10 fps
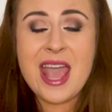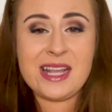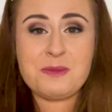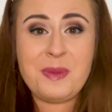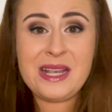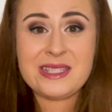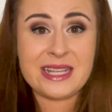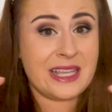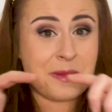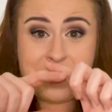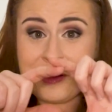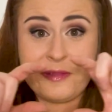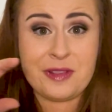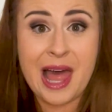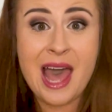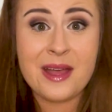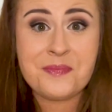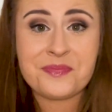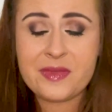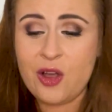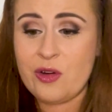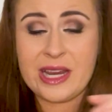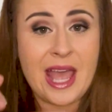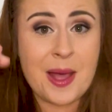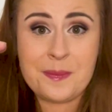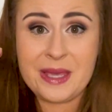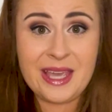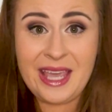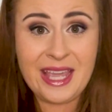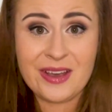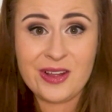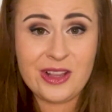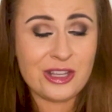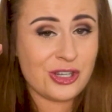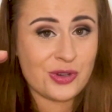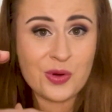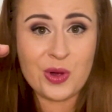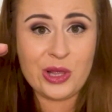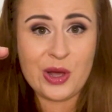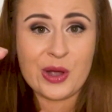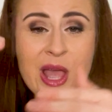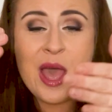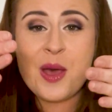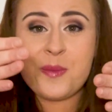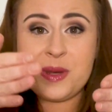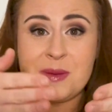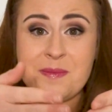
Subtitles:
it's basically can be a flat, or it can be a heel, short or long, but it